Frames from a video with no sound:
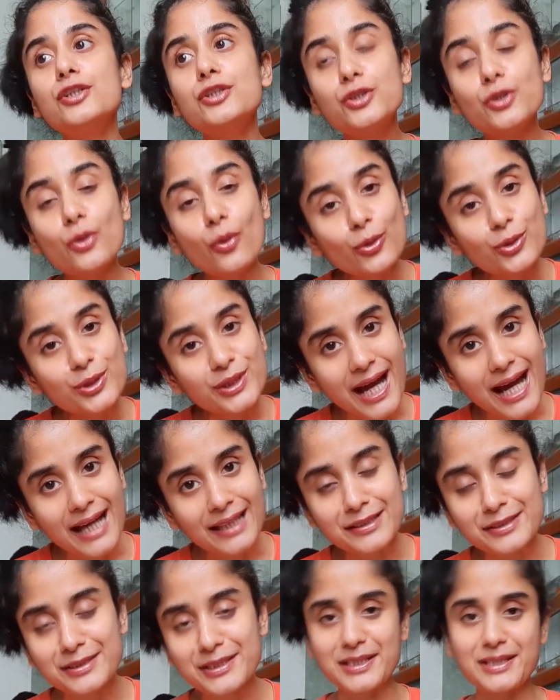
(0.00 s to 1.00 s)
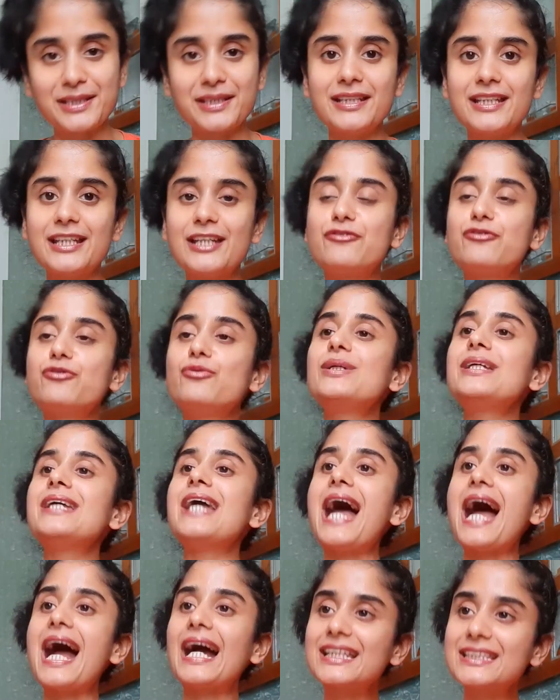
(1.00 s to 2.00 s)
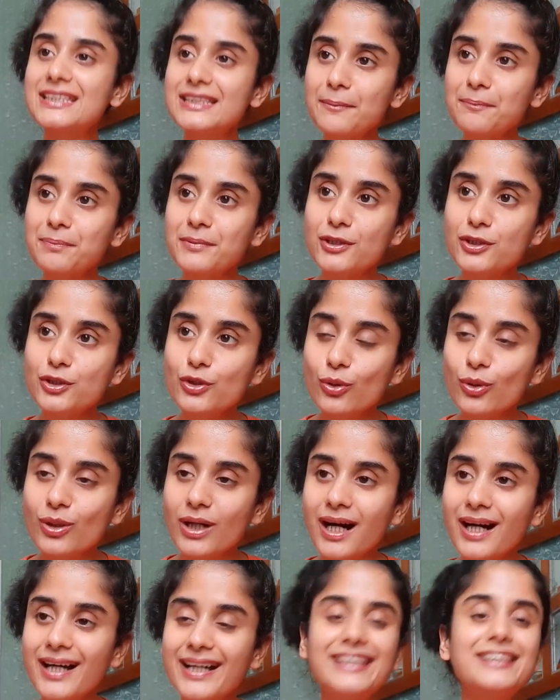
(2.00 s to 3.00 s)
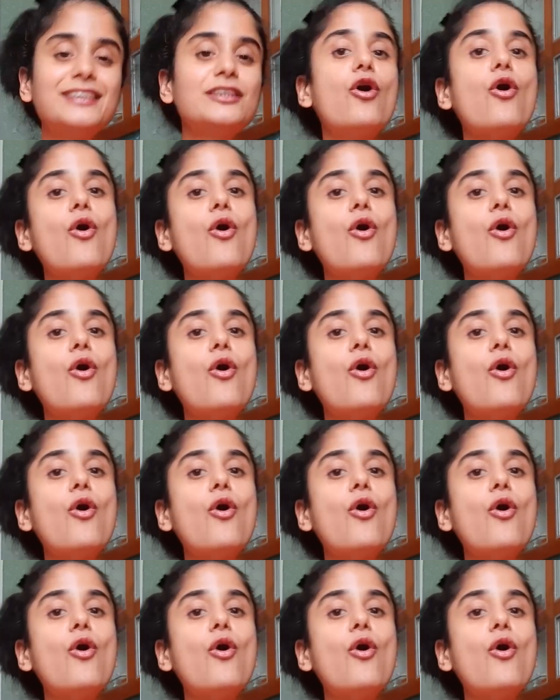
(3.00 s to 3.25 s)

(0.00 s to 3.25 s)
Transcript: totality, if we accept yoga in